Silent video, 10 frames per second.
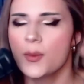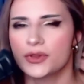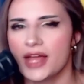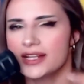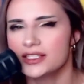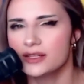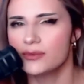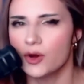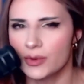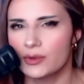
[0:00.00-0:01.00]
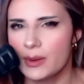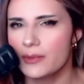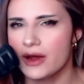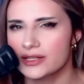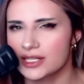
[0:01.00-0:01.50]
But that's the moment,
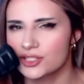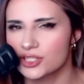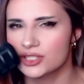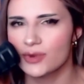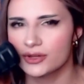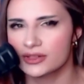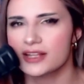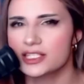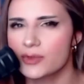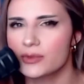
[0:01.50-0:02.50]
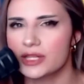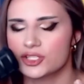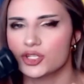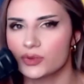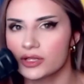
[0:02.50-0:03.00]
remember how I said she's smart? That's the moment that
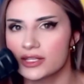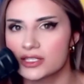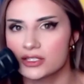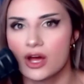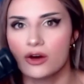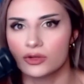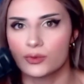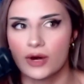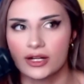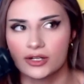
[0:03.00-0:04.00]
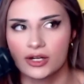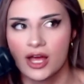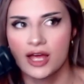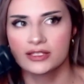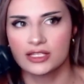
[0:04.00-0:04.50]
she realizes, oh, the predator
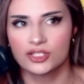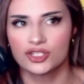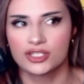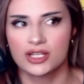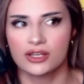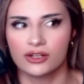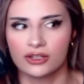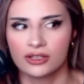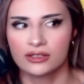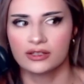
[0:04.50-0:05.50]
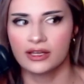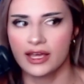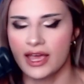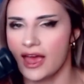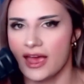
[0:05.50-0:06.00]
doesn't just kill
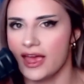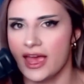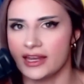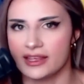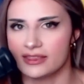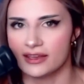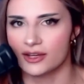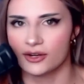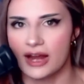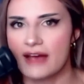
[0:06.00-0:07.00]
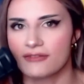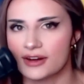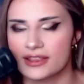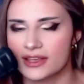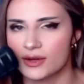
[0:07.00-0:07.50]
anything or
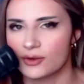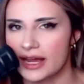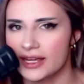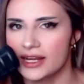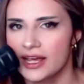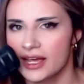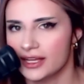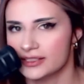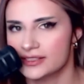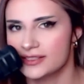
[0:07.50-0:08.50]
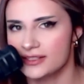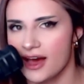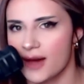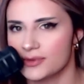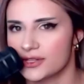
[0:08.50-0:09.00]
everything, right? It
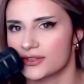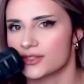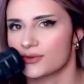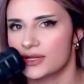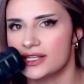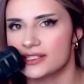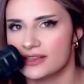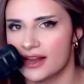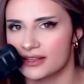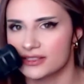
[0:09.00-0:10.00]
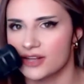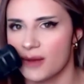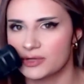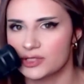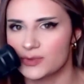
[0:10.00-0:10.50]
stopped, and there's a reason that it
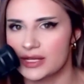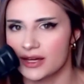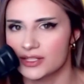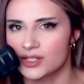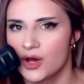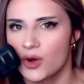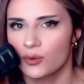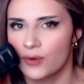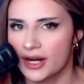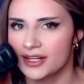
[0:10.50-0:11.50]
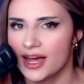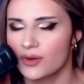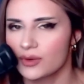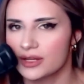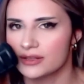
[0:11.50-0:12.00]
stopped. It's because right
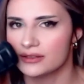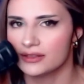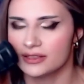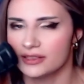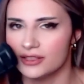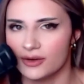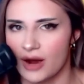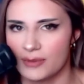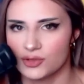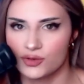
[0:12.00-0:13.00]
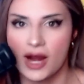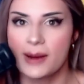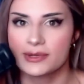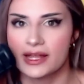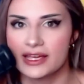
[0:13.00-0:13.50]
now when, you know, I'm
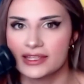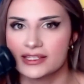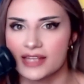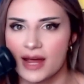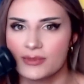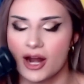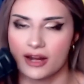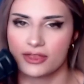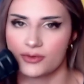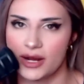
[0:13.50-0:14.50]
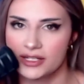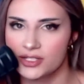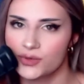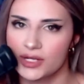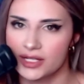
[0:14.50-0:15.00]
trapped like this, I'm not a threat
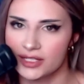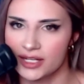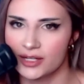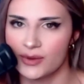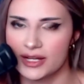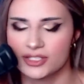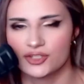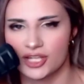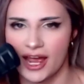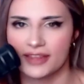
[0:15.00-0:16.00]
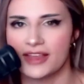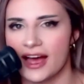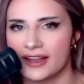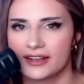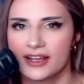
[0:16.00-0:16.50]
to it in any way. So she had
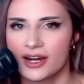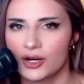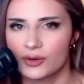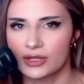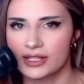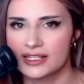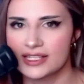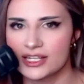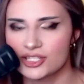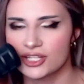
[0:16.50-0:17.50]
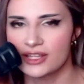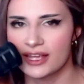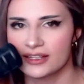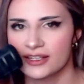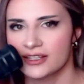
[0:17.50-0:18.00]
that realization
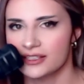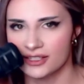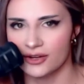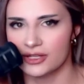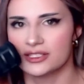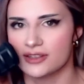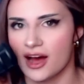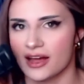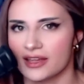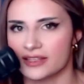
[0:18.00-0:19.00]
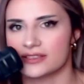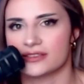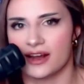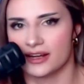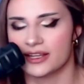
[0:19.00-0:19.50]
that, you know, it's not
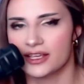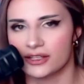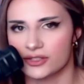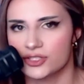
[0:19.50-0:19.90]
going to kill her.